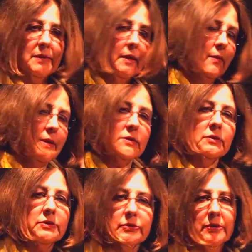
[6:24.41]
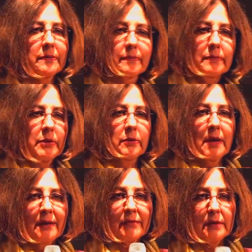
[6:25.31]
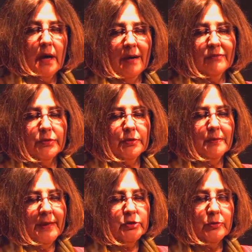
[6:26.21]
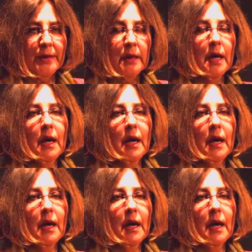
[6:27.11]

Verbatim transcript: Anyway, so it's a kind of a convoluted measurement,